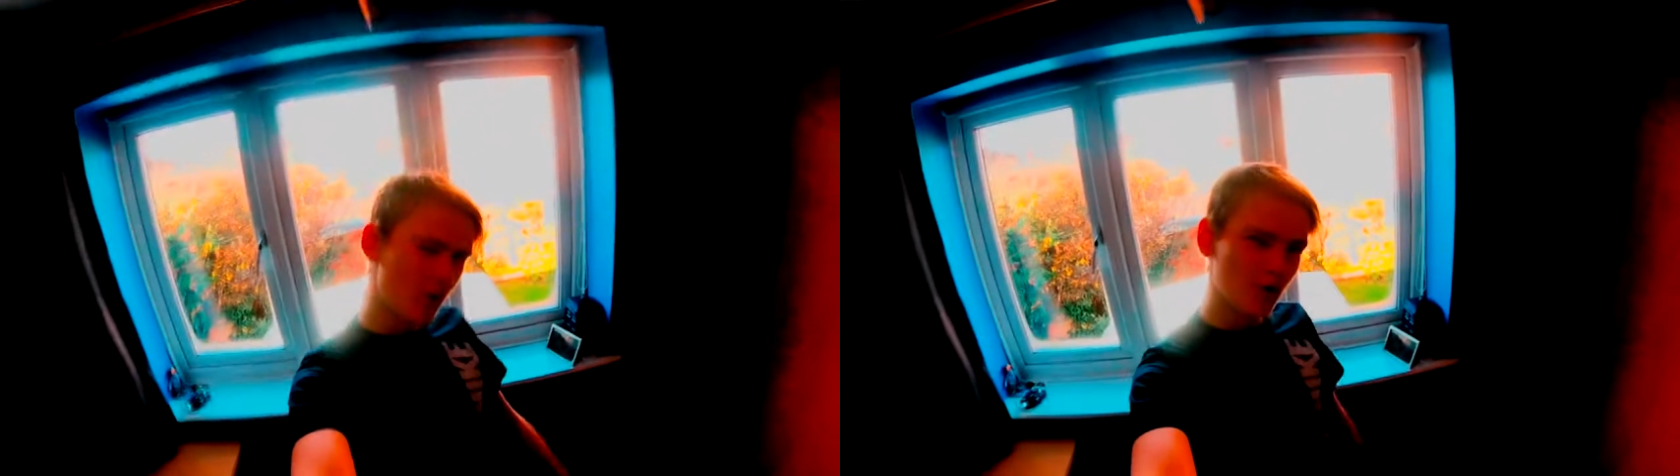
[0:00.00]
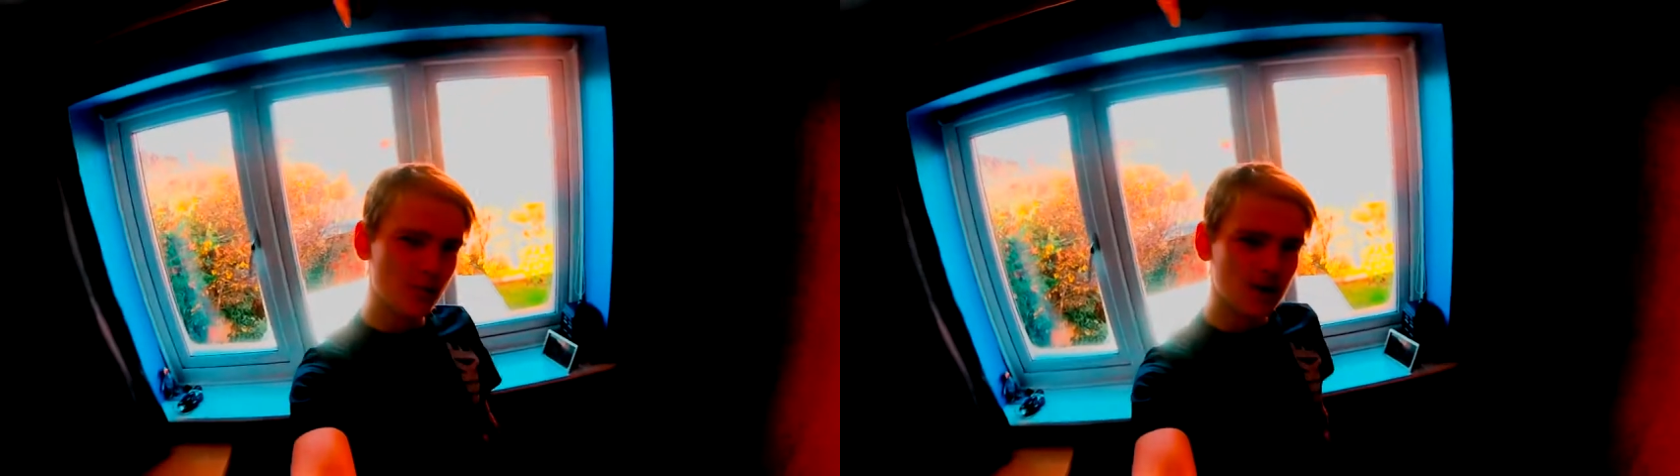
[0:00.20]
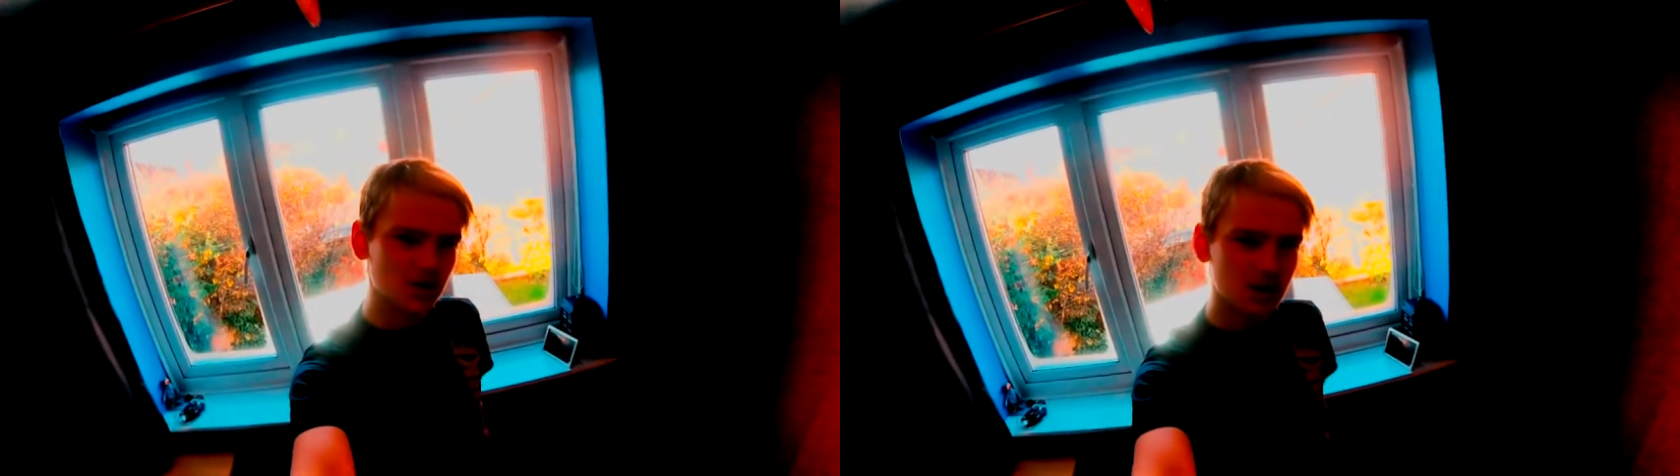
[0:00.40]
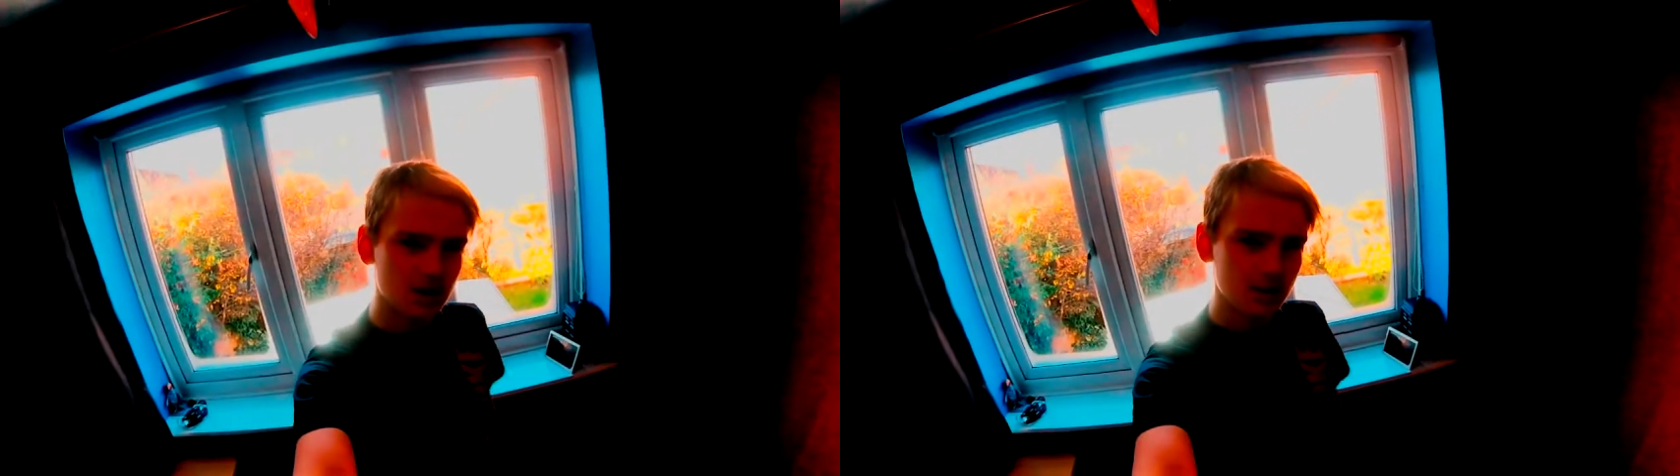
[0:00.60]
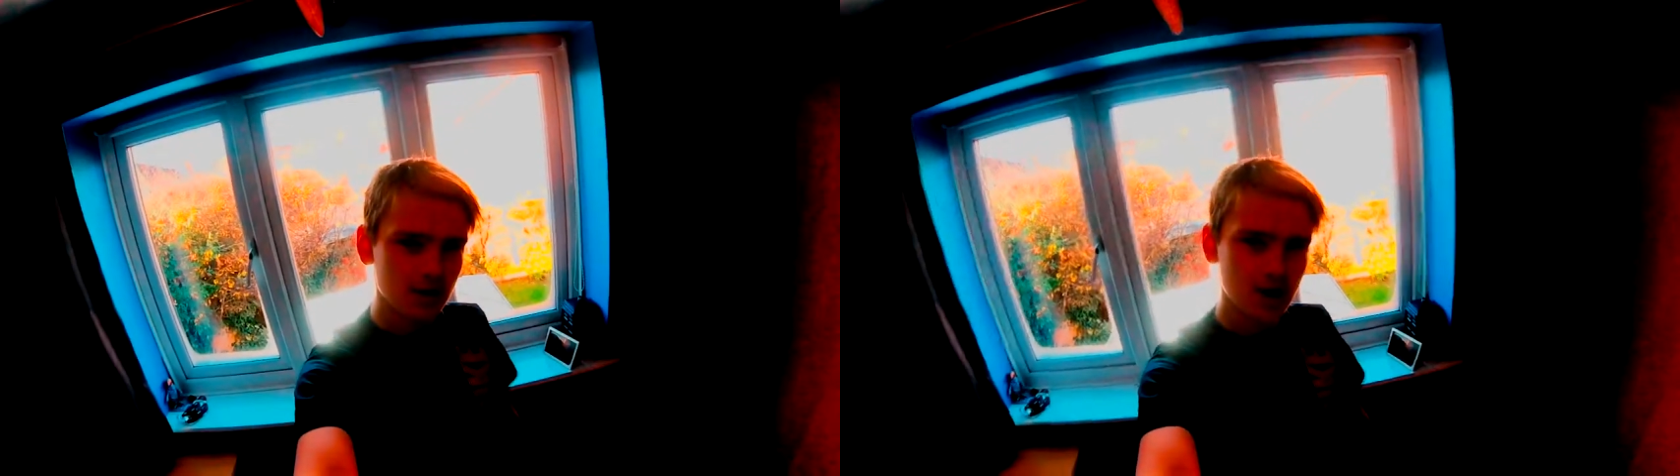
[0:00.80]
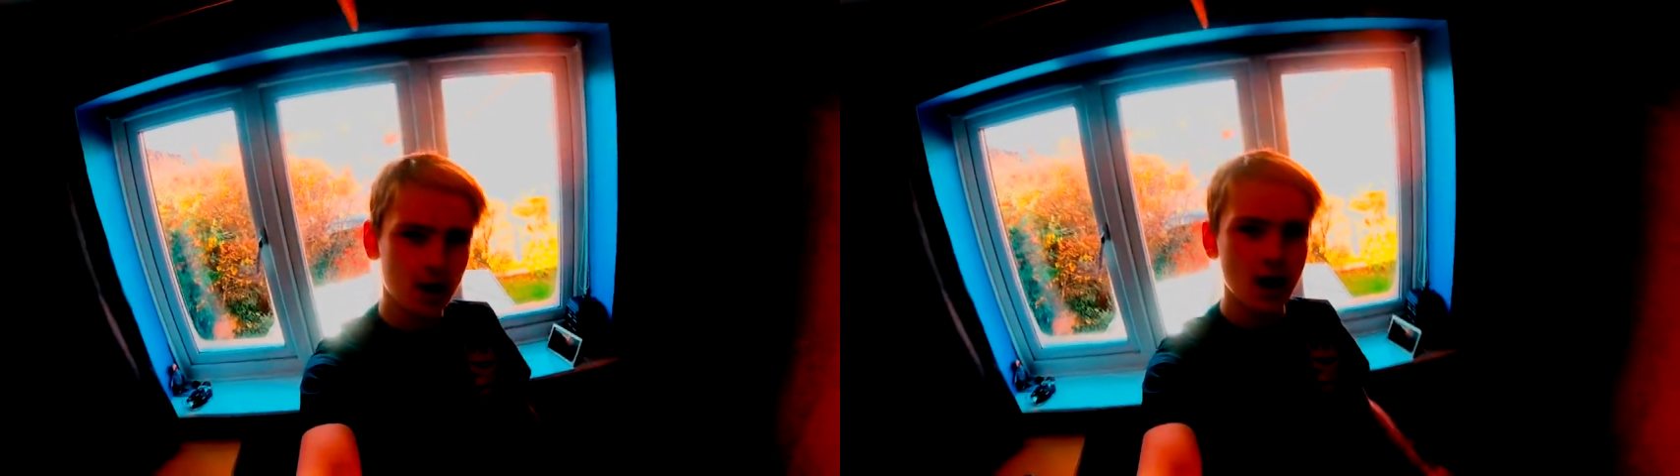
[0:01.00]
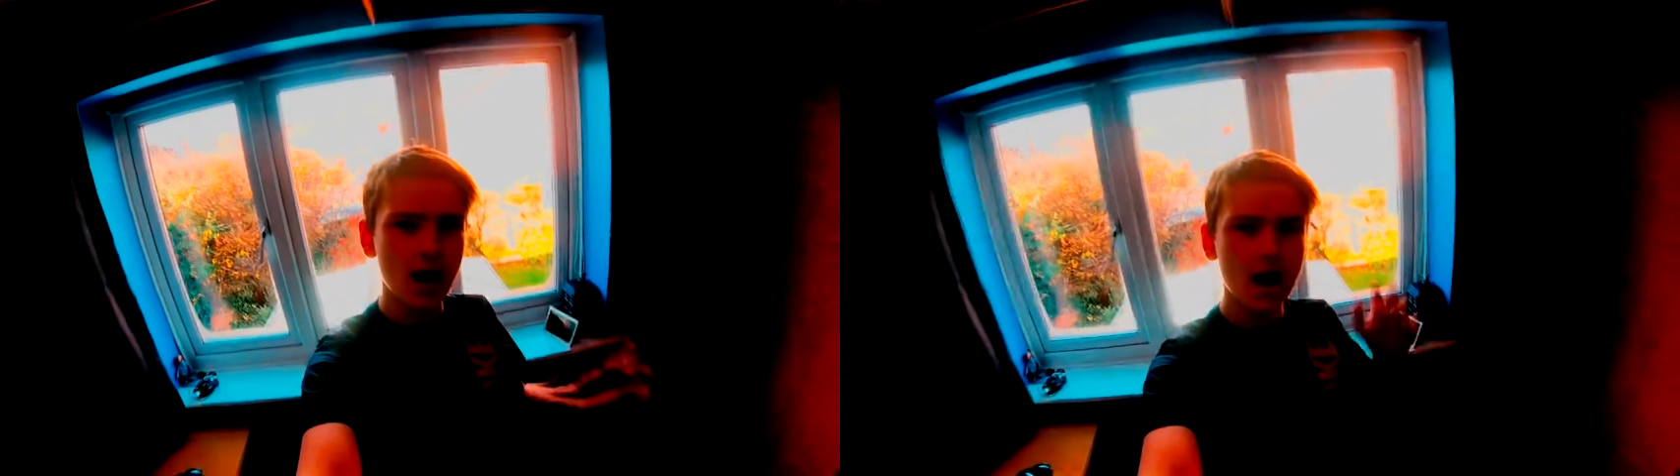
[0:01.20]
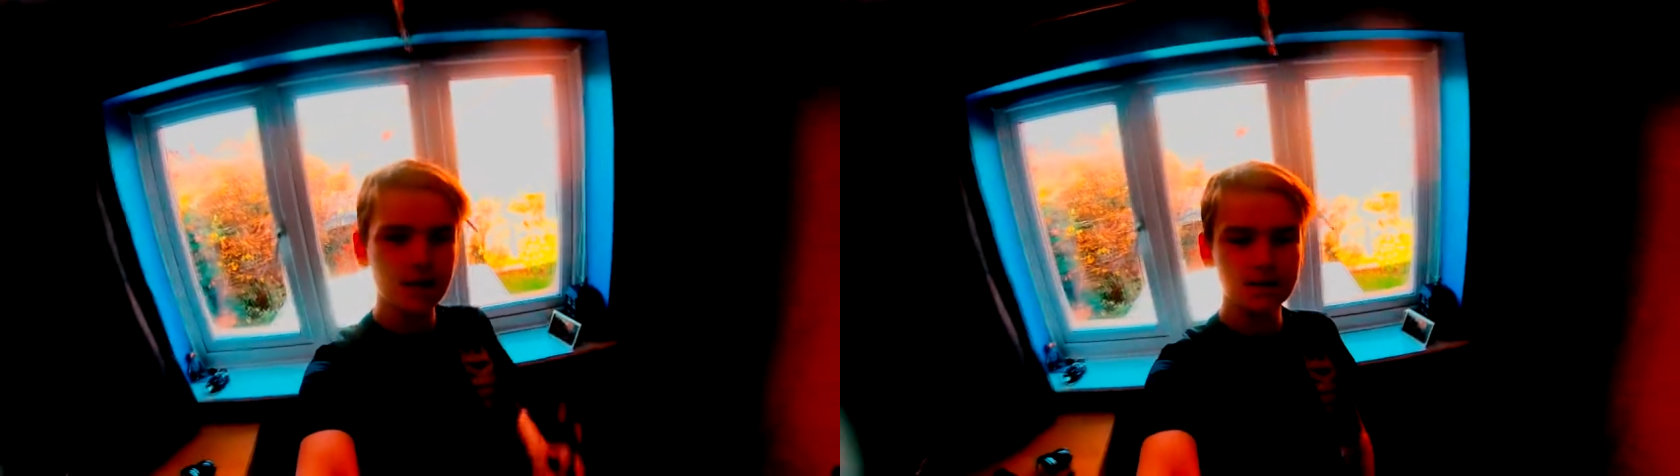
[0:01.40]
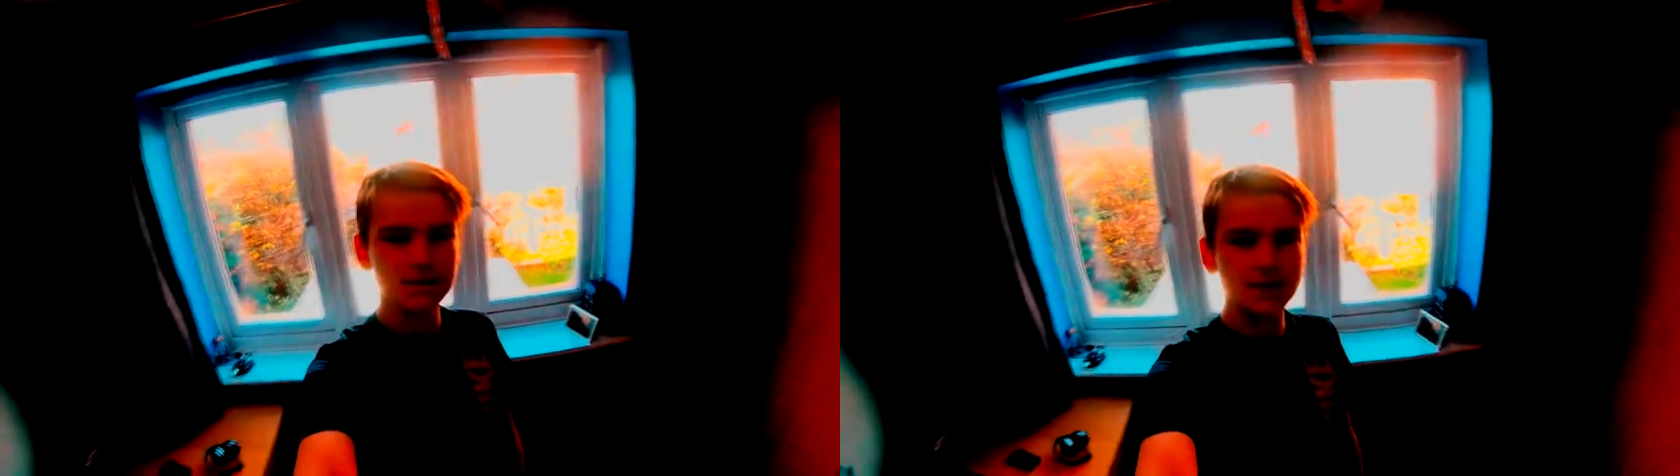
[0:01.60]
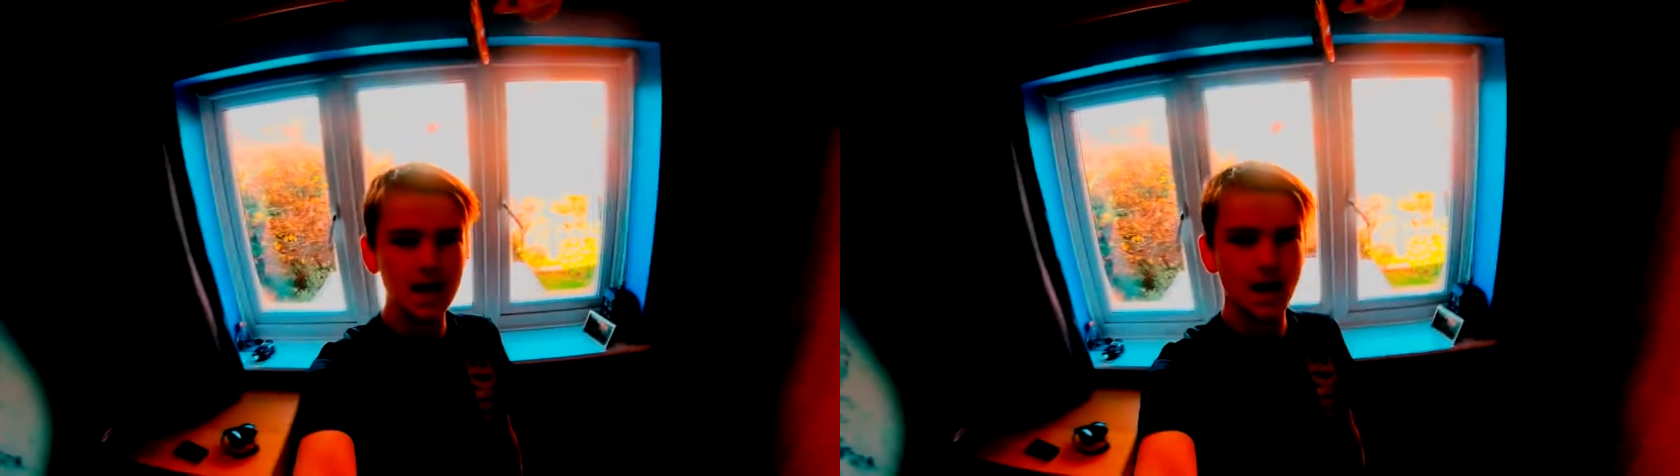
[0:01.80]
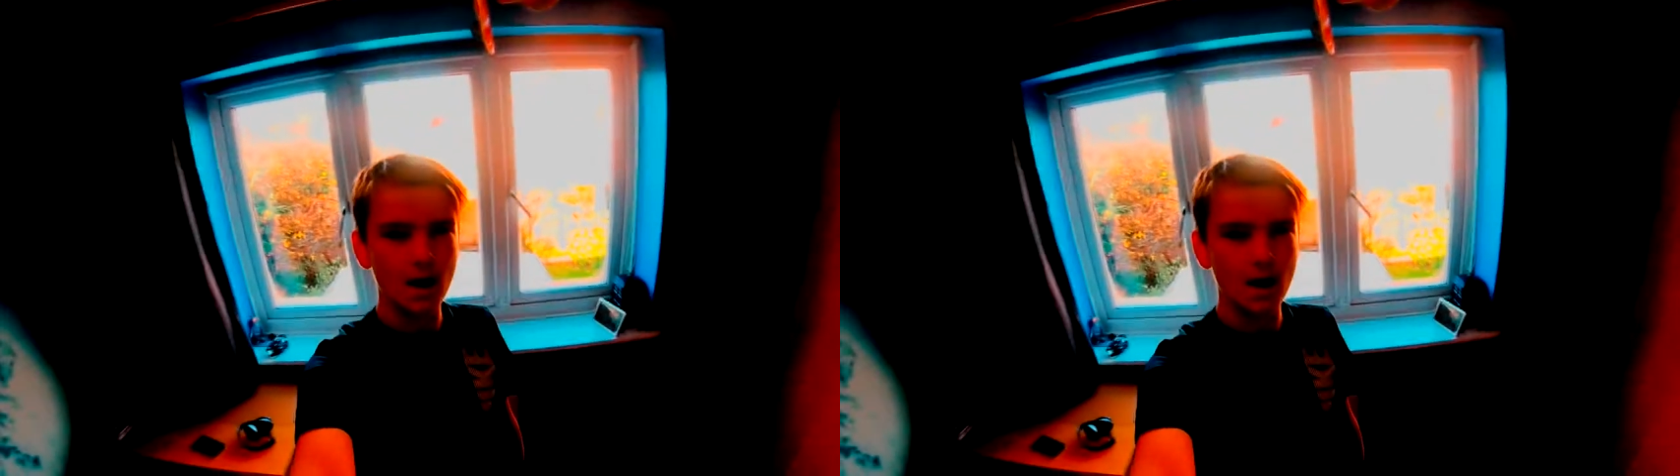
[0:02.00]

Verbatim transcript: welcome back to another video and today